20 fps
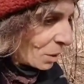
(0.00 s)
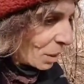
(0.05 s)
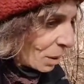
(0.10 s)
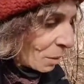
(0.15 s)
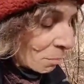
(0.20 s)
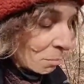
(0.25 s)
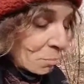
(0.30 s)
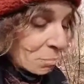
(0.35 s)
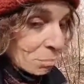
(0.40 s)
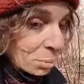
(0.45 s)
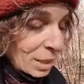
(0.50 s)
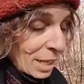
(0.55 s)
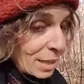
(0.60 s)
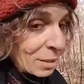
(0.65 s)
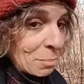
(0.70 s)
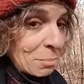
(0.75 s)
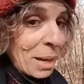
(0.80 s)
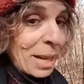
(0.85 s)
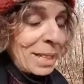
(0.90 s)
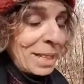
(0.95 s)
Going to
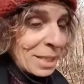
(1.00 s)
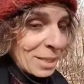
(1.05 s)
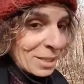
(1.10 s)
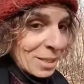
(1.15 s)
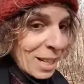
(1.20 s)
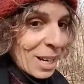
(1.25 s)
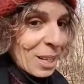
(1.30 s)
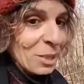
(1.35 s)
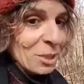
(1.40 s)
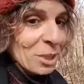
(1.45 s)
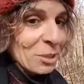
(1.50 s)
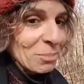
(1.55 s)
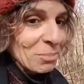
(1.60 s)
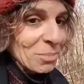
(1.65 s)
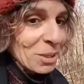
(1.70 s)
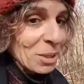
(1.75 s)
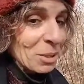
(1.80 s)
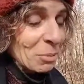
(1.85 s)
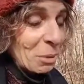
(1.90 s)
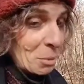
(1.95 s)
blend painting styles
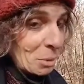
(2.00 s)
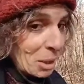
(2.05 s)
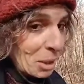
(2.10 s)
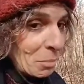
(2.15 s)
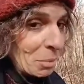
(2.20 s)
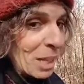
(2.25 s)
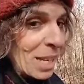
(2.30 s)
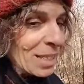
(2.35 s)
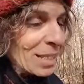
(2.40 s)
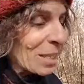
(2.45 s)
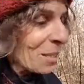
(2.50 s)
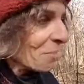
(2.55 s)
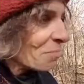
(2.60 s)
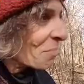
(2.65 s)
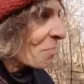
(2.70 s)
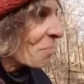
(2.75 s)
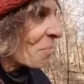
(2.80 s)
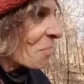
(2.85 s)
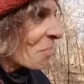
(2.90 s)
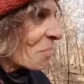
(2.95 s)
is what we're going to blend.
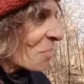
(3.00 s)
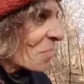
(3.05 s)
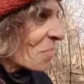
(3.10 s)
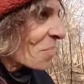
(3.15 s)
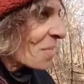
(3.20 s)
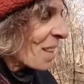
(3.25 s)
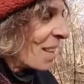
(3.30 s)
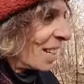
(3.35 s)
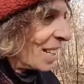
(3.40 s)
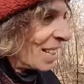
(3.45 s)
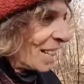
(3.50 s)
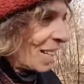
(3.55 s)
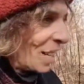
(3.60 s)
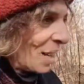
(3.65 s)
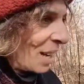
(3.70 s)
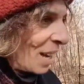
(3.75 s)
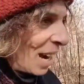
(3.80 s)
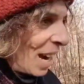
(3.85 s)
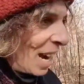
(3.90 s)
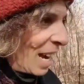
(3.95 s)

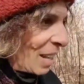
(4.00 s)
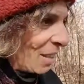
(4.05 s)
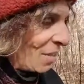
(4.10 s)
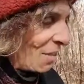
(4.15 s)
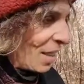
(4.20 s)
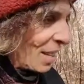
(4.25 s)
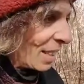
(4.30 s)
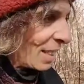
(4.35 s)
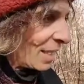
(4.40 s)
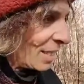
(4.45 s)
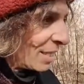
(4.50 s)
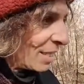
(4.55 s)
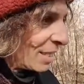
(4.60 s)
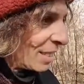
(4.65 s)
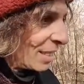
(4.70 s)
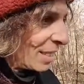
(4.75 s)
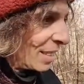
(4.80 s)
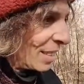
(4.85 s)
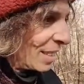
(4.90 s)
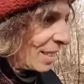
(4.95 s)
I think,
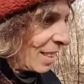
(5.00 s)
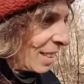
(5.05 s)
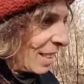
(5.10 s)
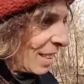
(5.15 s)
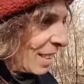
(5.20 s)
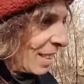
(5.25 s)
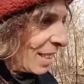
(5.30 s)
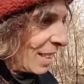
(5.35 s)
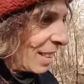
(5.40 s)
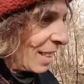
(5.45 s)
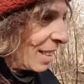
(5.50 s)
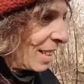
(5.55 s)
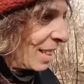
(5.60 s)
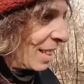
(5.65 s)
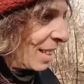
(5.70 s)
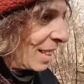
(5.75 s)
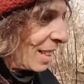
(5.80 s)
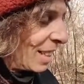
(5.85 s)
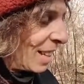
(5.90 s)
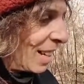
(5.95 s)

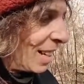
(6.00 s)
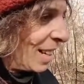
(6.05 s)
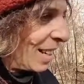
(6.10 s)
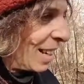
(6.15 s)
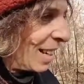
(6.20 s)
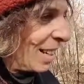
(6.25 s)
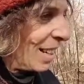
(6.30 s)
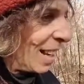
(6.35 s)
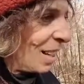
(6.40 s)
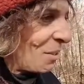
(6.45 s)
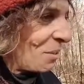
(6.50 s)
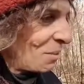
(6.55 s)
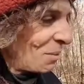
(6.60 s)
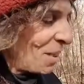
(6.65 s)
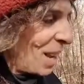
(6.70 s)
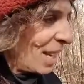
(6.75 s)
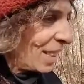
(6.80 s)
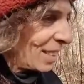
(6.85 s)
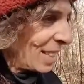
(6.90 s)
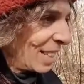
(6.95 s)
in
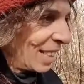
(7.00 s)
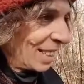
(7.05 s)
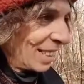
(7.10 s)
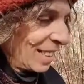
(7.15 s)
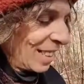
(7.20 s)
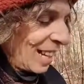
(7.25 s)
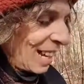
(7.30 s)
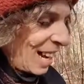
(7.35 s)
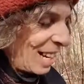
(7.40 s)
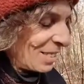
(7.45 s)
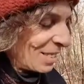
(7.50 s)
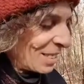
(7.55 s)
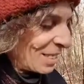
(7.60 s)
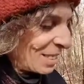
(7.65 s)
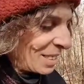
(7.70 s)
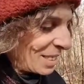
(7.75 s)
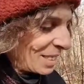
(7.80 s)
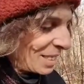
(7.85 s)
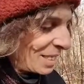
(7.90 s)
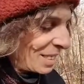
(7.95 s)
fact, I
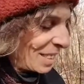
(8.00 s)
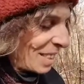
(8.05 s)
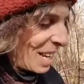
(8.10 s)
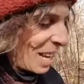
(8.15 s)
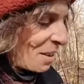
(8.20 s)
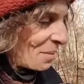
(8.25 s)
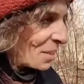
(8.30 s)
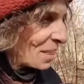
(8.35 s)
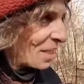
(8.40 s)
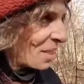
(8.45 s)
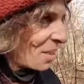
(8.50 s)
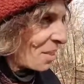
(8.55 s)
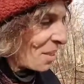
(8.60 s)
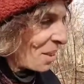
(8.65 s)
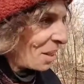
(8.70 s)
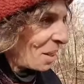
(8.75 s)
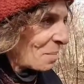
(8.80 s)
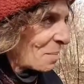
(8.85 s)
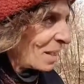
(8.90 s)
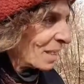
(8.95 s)
was having a
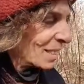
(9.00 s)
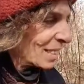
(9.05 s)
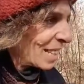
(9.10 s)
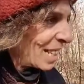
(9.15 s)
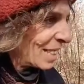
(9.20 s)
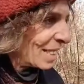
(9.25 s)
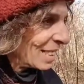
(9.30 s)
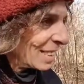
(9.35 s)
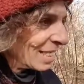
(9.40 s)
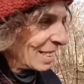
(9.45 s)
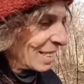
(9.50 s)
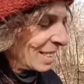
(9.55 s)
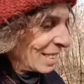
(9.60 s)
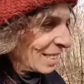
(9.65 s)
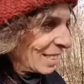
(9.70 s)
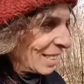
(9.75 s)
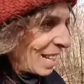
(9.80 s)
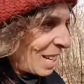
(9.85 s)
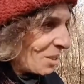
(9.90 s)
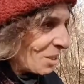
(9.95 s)
thought about that,
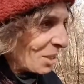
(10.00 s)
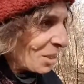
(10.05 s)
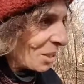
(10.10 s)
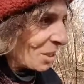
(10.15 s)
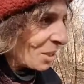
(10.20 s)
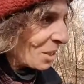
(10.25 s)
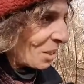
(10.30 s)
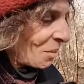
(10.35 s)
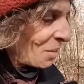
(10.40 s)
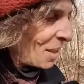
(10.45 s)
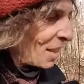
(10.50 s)
how certain